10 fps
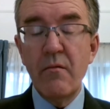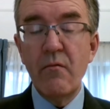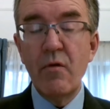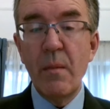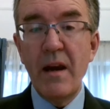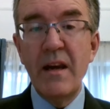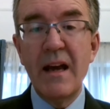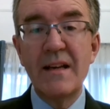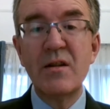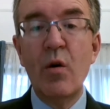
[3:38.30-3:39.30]
Romania
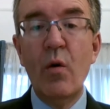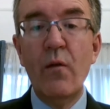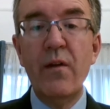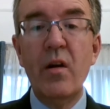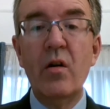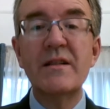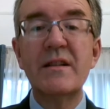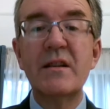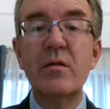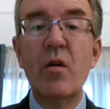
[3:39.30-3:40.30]
has an awful lot
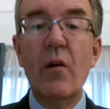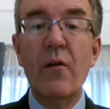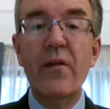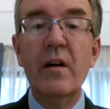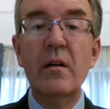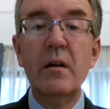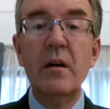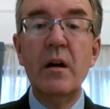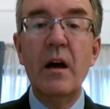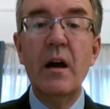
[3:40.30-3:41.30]
to offer
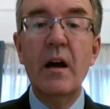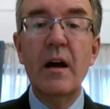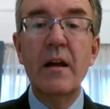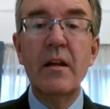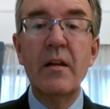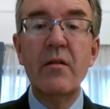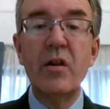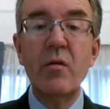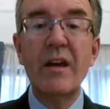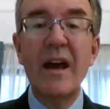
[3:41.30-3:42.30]

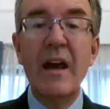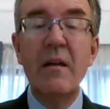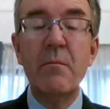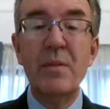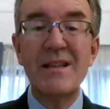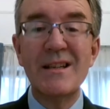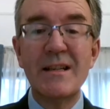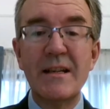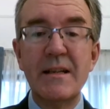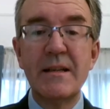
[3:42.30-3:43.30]
UK
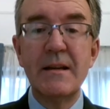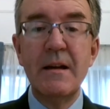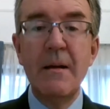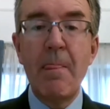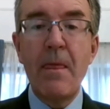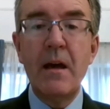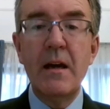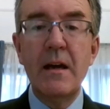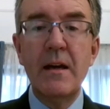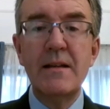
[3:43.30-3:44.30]
businesses.
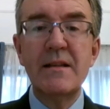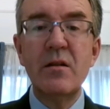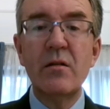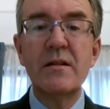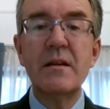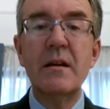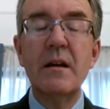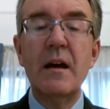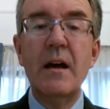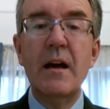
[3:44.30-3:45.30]
It's not,
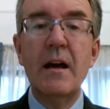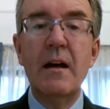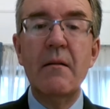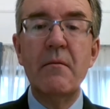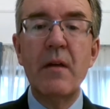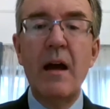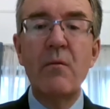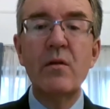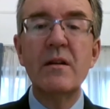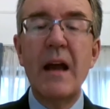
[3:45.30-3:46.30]
I
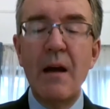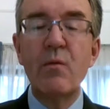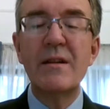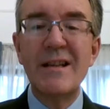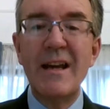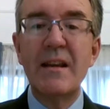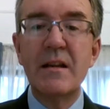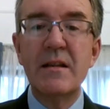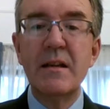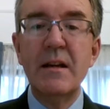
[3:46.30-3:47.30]
would say
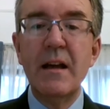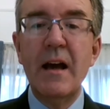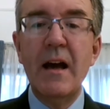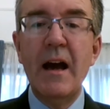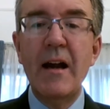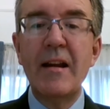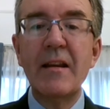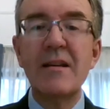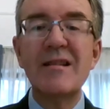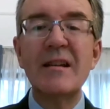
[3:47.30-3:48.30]
that I think
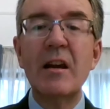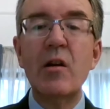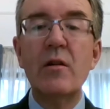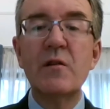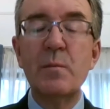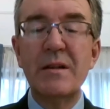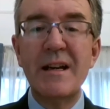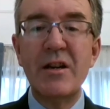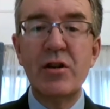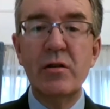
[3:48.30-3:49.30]
there's still a lot of
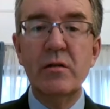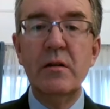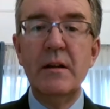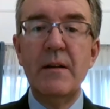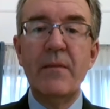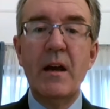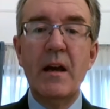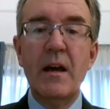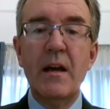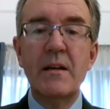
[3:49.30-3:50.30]
potential
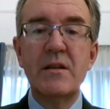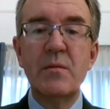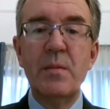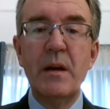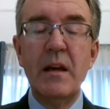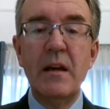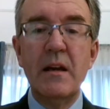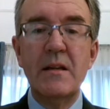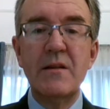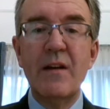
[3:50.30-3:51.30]
to be
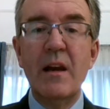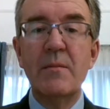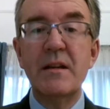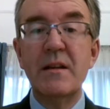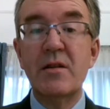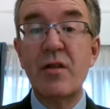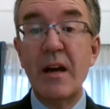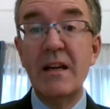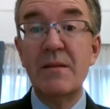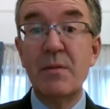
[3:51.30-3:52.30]
developed in the
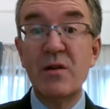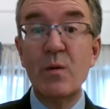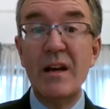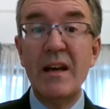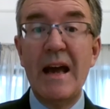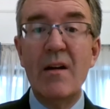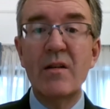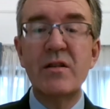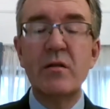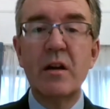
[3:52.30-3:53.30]
trade between our
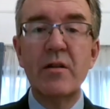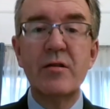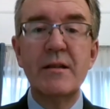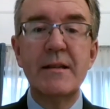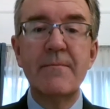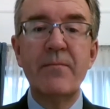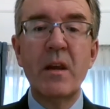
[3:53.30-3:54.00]
two countries